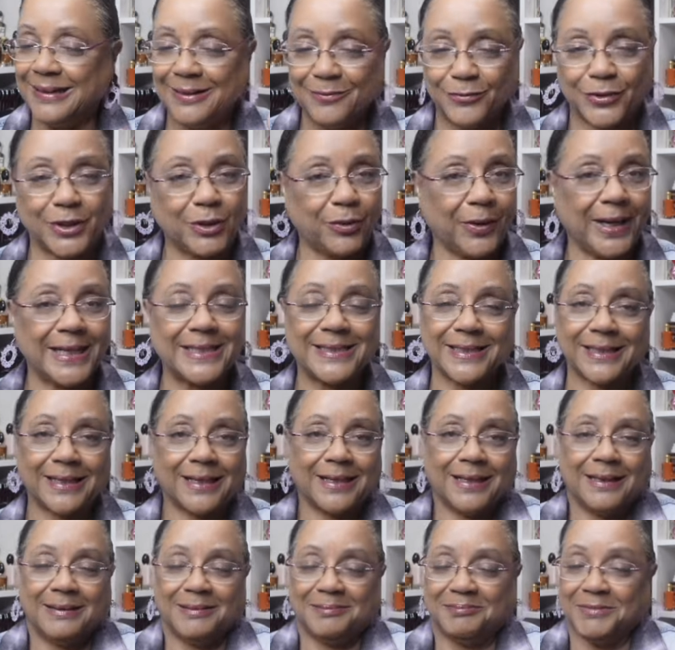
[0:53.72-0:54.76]
for
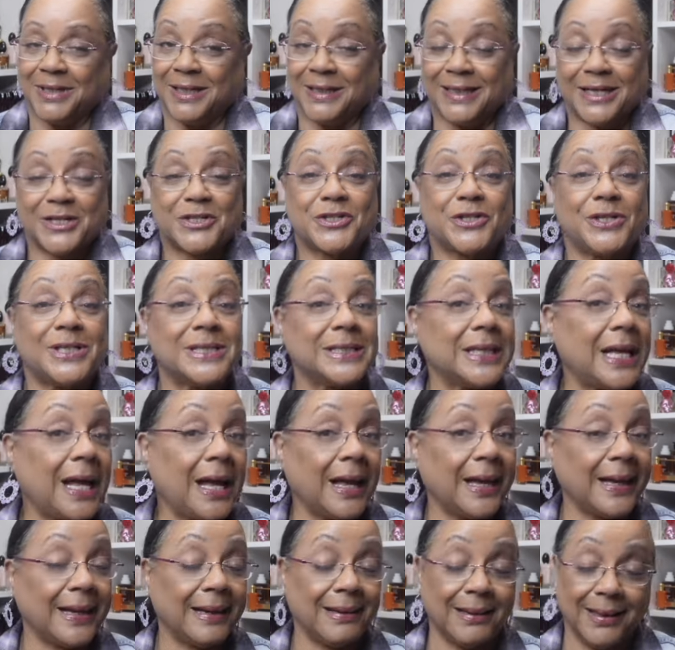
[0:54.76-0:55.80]
Grantica, unless she's
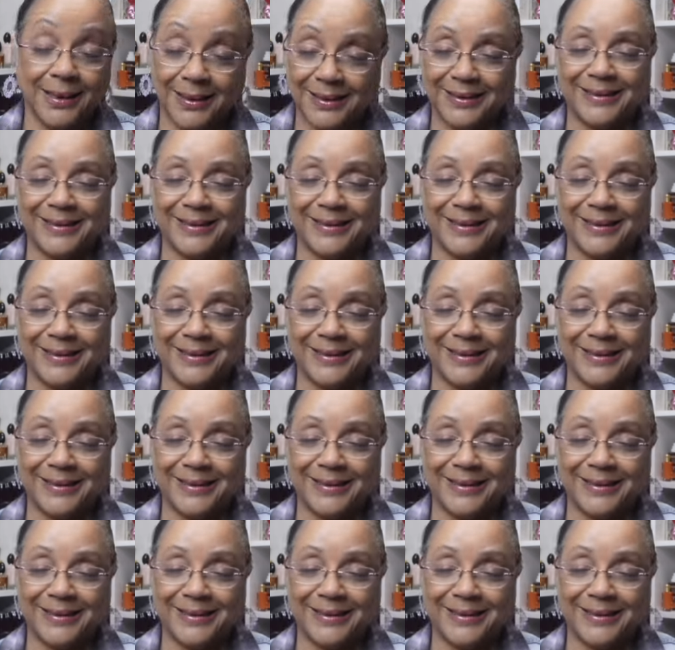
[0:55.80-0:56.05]
lying,